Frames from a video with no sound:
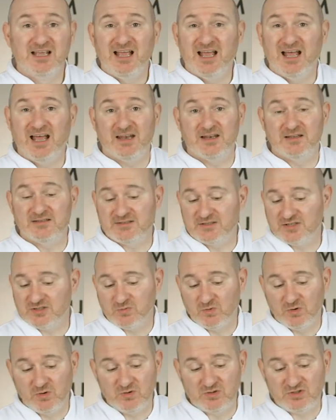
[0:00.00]
And it's just
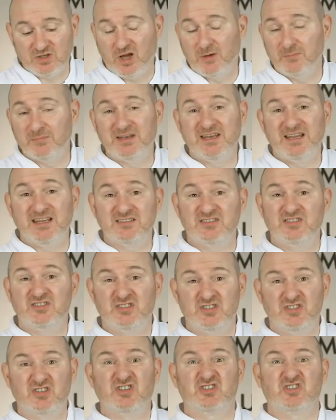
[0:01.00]
one of those combinations
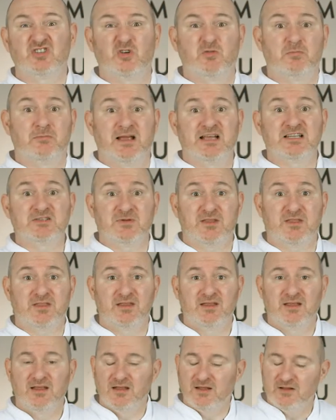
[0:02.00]
you just don't mess
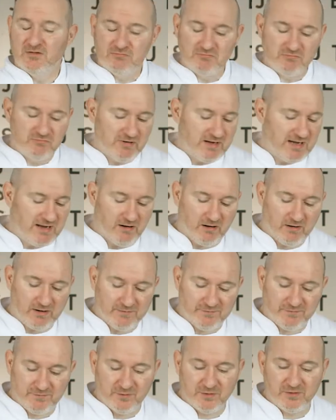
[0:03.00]
with. Really hearty
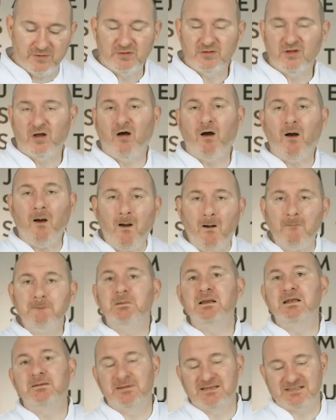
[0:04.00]
food,
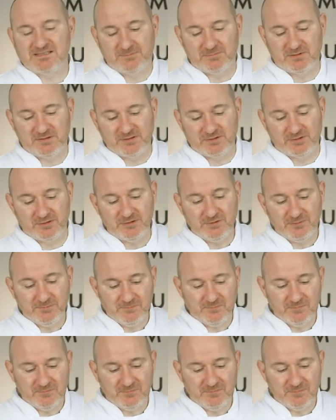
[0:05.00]
unbelievably simple to do.